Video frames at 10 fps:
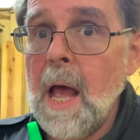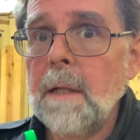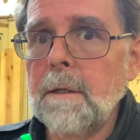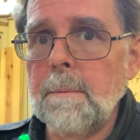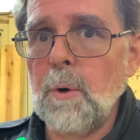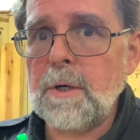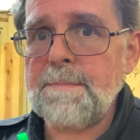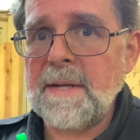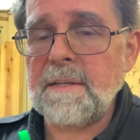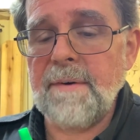little more
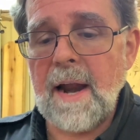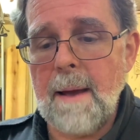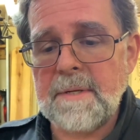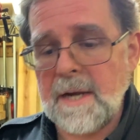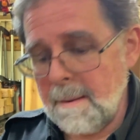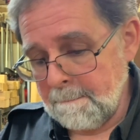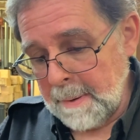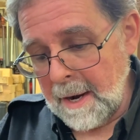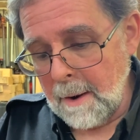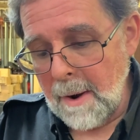expensive on Amazon.
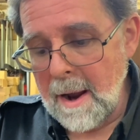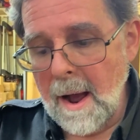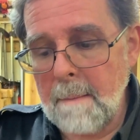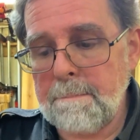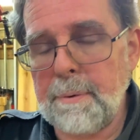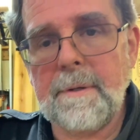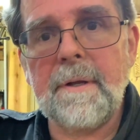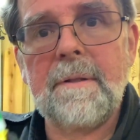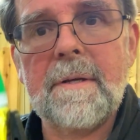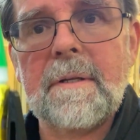But anyway, I
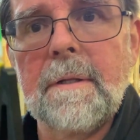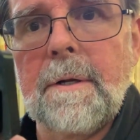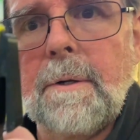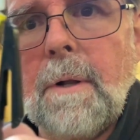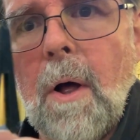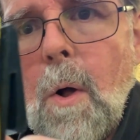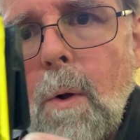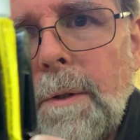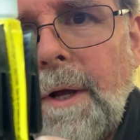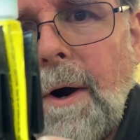printed this little
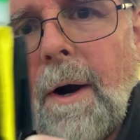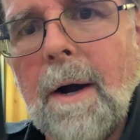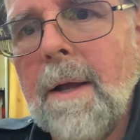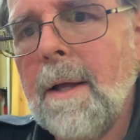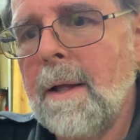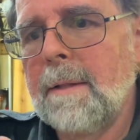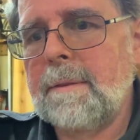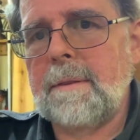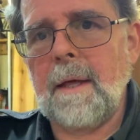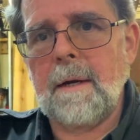holder
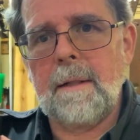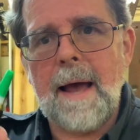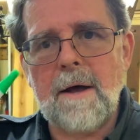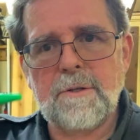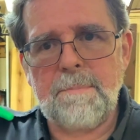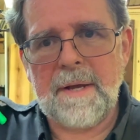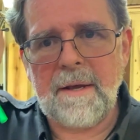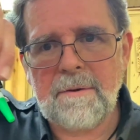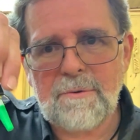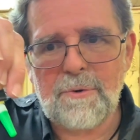that allows
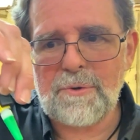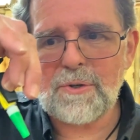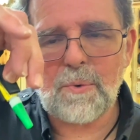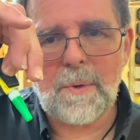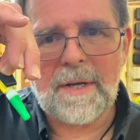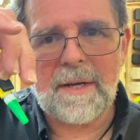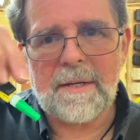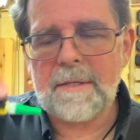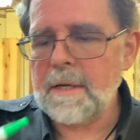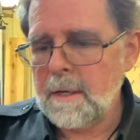me to
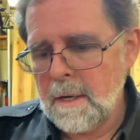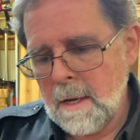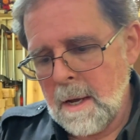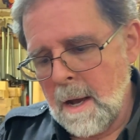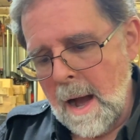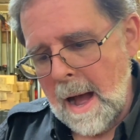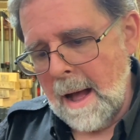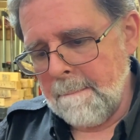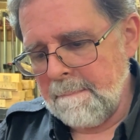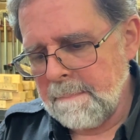squeeze.
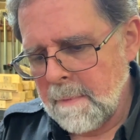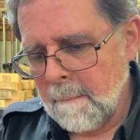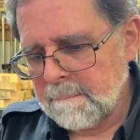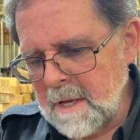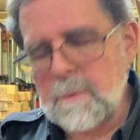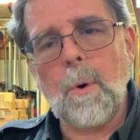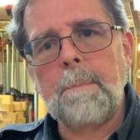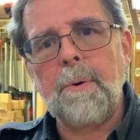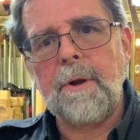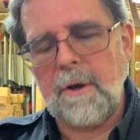These
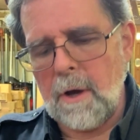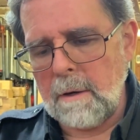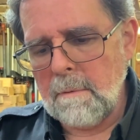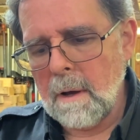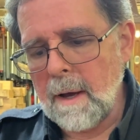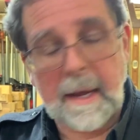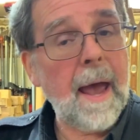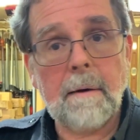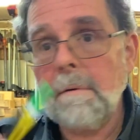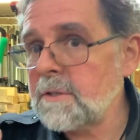work pretty good.
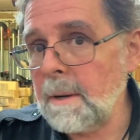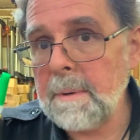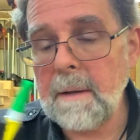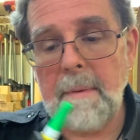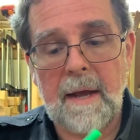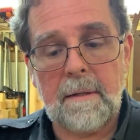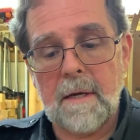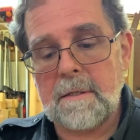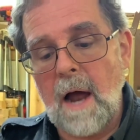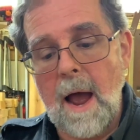Again, somebody made
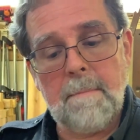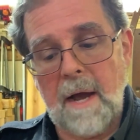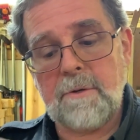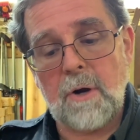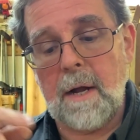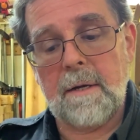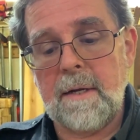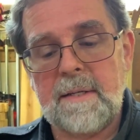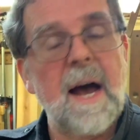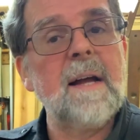this. I might try to
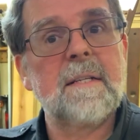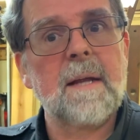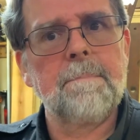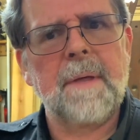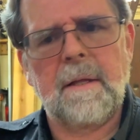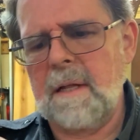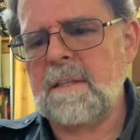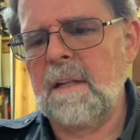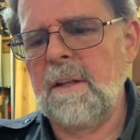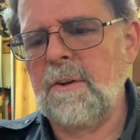design something
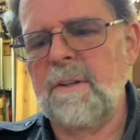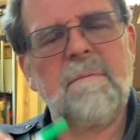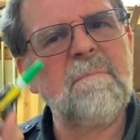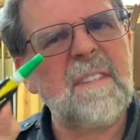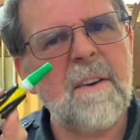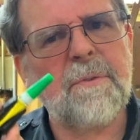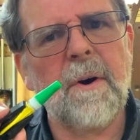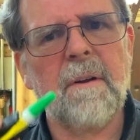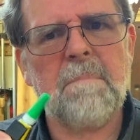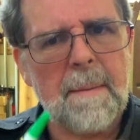that's a little
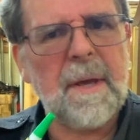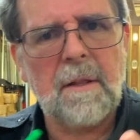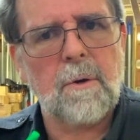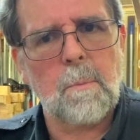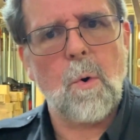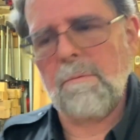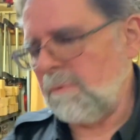different, maybe a little more